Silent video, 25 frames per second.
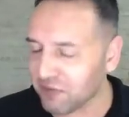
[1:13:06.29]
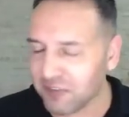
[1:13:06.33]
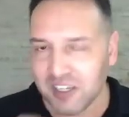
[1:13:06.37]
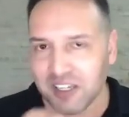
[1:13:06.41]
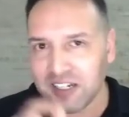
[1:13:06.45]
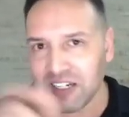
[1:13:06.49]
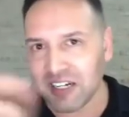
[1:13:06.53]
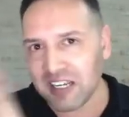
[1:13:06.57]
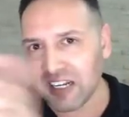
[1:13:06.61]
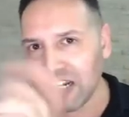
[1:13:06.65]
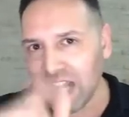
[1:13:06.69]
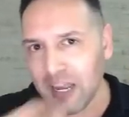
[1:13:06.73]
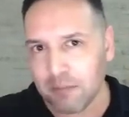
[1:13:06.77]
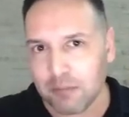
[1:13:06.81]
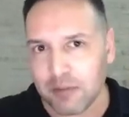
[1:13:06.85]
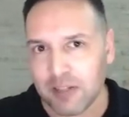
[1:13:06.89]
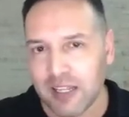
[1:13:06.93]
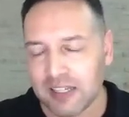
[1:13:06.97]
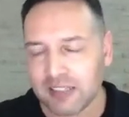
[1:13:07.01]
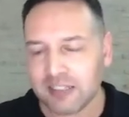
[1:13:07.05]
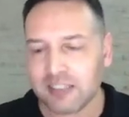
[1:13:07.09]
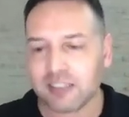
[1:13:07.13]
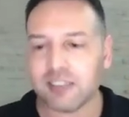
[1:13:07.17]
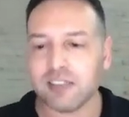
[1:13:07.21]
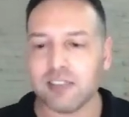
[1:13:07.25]
Getting an app
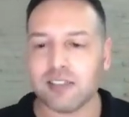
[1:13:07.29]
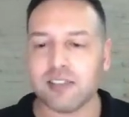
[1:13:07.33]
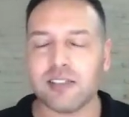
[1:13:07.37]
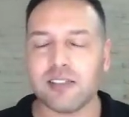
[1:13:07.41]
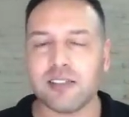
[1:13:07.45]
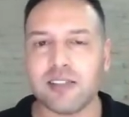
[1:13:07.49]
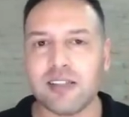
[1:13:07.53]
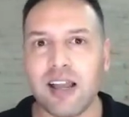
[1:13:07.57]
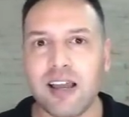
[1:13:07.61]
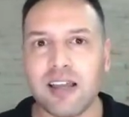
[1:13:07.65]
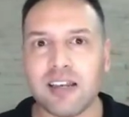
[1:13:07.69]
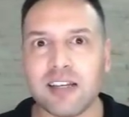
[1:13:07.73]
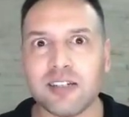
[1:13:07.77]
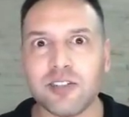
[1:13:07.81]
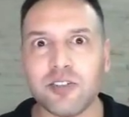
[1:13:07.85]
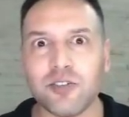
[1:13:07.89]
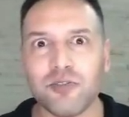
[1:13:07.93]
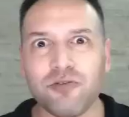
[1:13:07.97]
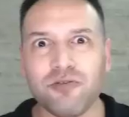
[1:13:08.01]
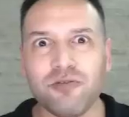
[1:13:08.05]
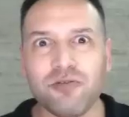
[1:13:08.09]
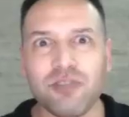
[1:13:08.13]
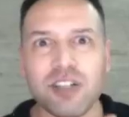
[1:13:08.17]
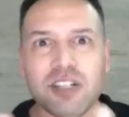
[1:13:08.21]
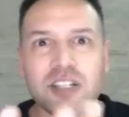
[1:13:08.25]
like this and starting to
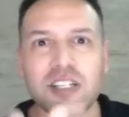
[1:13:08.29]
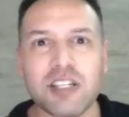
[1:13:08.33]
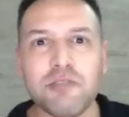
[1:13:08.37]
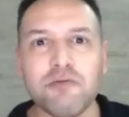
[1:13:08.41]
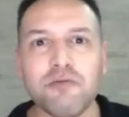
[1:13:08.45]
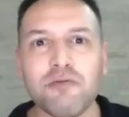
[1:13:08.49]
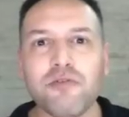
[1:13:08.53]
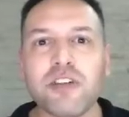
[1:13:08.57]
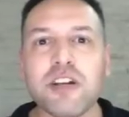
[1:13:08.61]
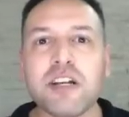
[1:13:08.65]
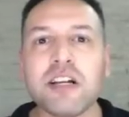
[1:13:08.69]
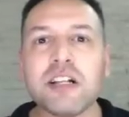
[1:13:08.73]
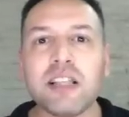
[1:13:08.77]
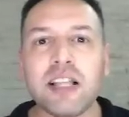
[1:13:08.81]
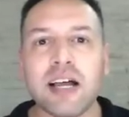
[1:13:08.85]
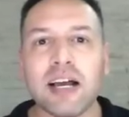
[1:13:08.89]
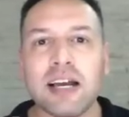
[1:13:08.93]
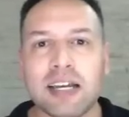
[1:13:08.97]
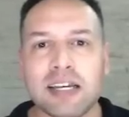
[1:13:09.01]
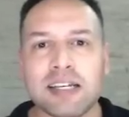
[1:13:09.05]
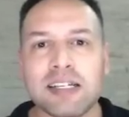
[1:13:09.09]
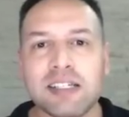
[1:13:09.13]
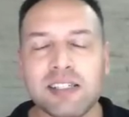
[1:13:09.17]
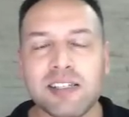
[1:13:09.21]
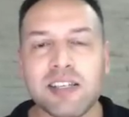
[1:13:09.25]
really
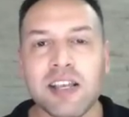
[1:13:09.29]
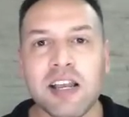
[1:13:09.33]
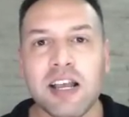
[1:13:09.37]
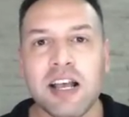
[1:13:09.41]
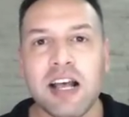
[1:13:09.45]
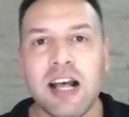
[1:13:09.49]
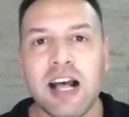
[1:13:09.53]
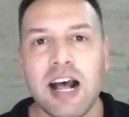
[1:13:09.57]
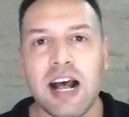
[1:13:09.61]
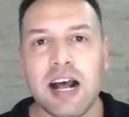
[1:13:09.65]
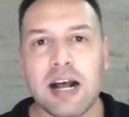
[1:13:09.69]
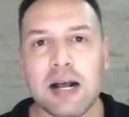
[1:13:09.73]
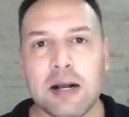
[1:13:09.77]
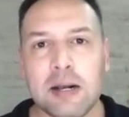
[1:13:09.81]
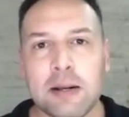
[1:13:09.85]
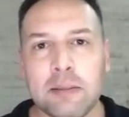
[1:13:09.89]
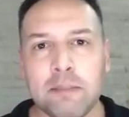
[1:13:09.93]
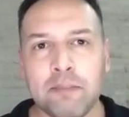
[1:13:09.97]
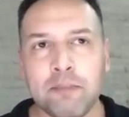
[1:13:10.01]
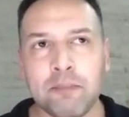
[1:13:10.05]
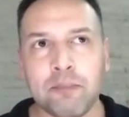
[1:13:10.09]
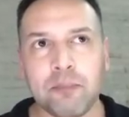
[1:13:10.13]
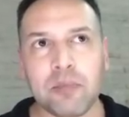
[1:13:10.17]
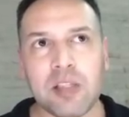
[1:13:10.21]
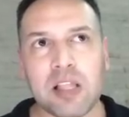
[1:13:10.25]
realize
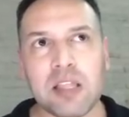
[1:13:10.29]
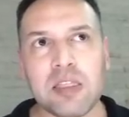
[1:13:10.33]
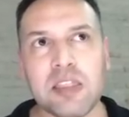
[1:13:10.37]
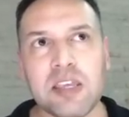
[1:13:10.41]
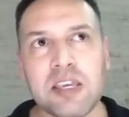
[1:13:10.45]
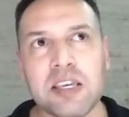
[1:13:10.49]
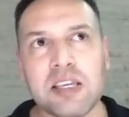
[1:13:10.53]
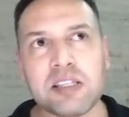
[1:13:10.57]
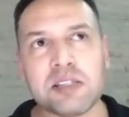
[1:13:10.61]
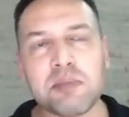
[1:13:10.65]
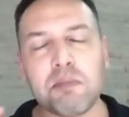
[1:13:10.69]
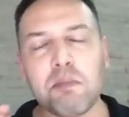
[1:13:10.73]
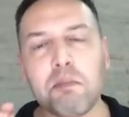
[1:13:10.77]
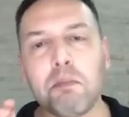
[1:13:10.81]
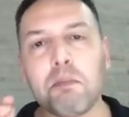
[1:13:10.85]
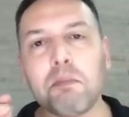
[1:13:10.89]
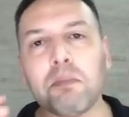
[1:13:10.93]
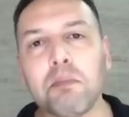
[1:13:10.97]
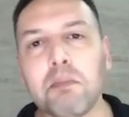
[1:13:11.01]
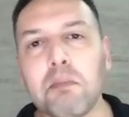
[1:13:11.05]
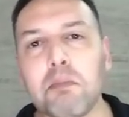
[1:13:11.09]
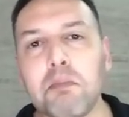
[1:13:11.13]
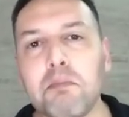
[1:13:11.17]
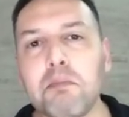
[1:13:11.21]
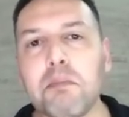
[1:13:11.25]
these
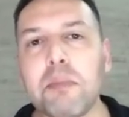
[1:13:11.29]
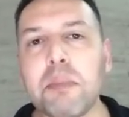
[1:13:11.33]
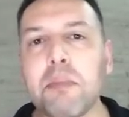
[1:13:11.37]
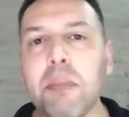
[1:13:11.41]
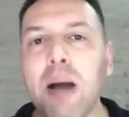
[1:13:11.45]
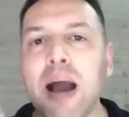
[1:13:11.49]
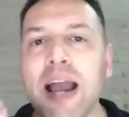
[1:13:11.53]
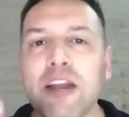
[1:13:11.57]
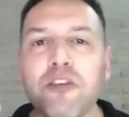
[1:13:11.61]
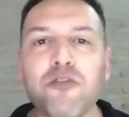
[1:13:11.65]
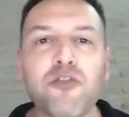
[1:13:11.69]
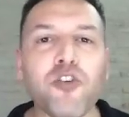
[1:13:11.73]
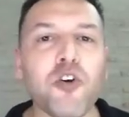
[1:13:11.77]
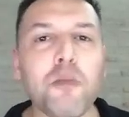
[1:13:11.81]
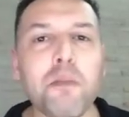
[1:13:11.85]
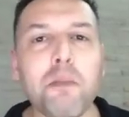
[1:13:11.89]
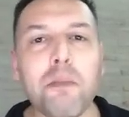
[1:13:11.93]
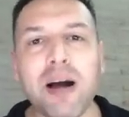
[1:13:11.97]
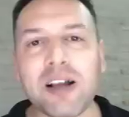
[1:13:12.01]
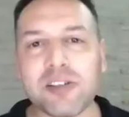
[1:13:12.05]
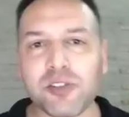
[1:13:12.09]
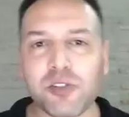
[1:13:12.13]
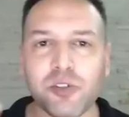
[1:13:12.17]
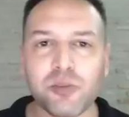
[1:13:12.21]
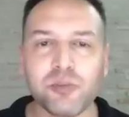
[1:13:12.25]
micro
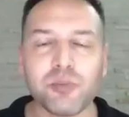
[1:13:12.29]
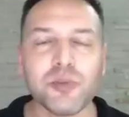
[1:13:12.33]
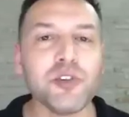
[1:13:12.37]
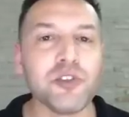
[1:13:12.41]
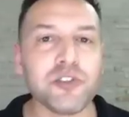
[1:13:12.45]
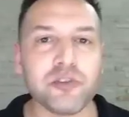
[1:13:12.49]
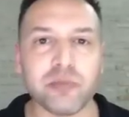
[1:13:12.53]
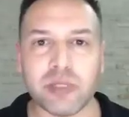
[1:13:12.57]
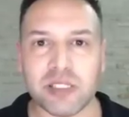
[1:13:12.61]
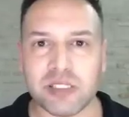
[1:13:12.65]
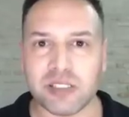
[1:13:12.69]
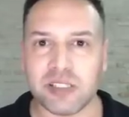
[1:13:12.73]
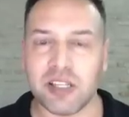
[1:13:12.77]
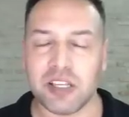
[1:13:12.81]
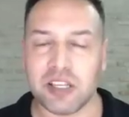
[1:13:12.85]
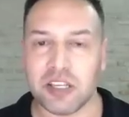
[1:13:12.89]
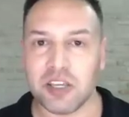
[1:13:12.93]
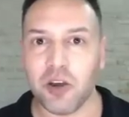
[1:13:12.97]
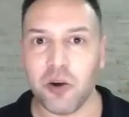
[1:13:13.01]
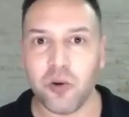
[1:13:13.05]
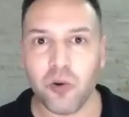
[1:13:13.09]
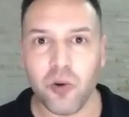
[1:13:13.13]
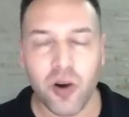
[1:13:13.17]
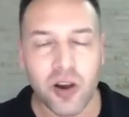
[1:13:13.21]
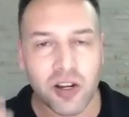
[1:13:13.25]
muscle movements that
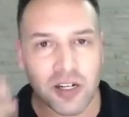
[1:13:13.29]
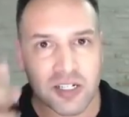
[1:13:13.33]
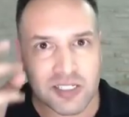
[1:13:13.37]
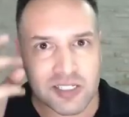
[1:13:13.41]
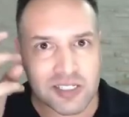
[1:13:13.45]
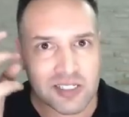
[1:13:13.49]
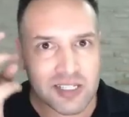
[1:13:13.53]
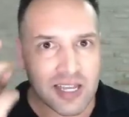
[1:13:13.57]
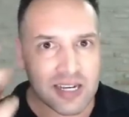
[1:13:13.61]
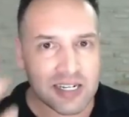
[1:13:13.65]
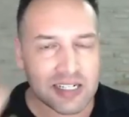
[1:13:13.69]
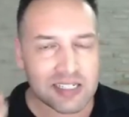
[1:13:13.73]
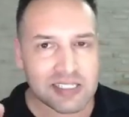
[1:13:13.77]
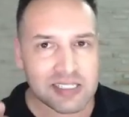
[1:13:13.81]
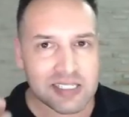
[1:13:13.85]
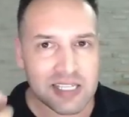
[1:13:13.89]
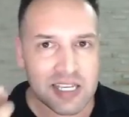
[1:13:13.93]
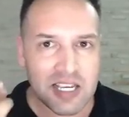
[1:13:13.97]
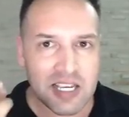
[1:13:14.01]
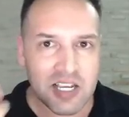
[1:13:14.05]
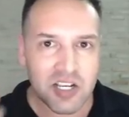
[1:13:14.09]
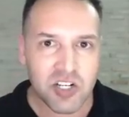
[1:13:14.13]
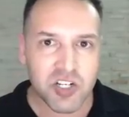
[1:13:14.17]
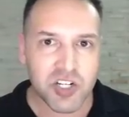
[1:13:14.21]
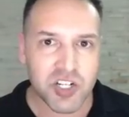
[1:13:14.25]
go on, and starting
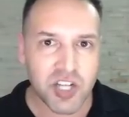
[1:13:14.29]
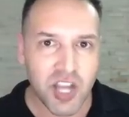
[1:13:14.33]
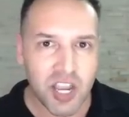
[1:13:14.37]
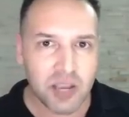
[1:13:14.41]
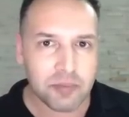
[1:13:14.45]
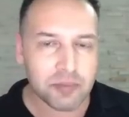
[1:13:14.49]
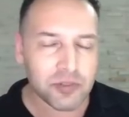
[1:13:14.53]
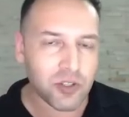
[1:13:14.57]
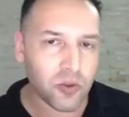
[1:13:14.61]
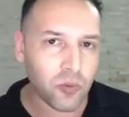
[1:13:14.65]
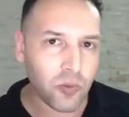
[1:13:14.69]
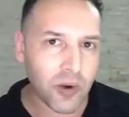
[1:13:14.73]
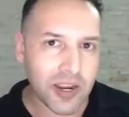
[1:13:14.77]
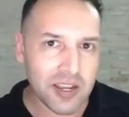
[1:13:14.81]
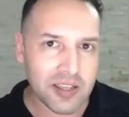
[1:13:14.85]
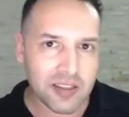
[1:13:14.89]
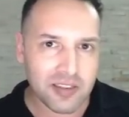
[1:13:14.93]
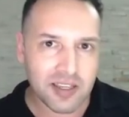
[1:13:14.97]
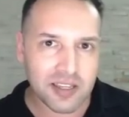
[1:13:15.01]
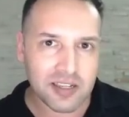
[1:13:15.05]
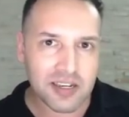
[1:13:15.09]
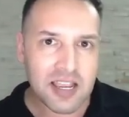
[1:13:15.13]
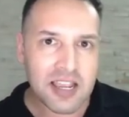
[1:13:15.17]
seeing shapes the way that